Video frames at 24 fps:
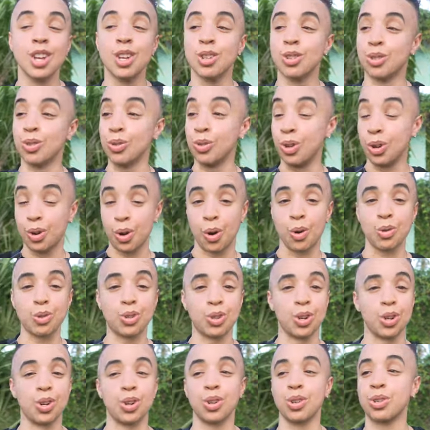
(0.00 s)
to the
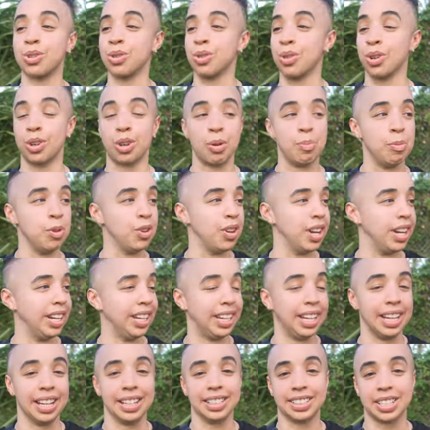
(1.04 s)
culture, to the community
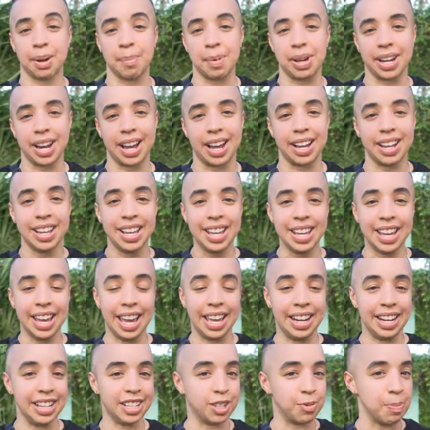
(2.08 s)
here in Samaná.
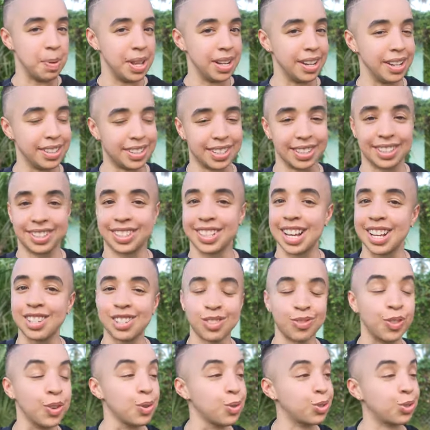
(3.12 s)
And it's been
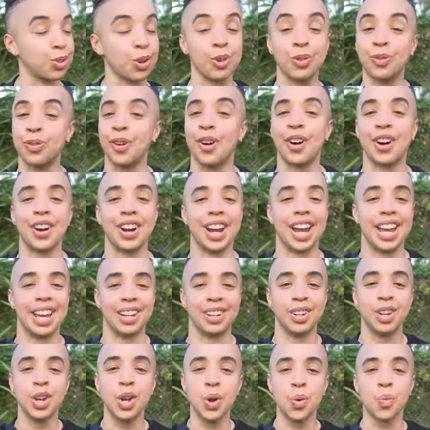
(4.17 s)
successful so far,
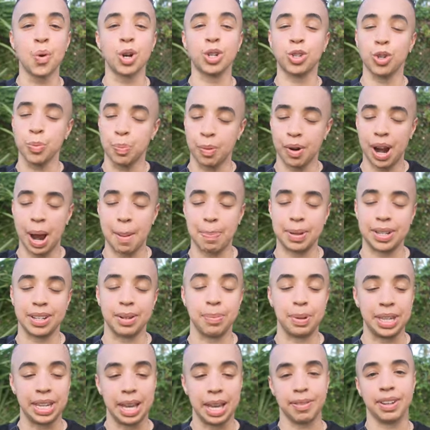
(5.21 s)
and we're super happy to
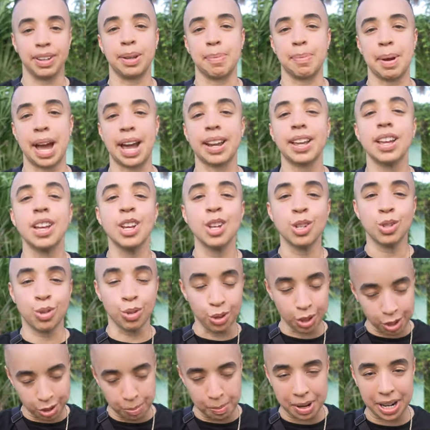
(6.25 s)
be giving back to
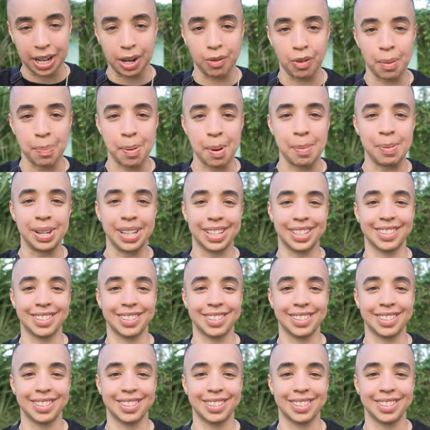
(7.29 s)
the Dominican Republic.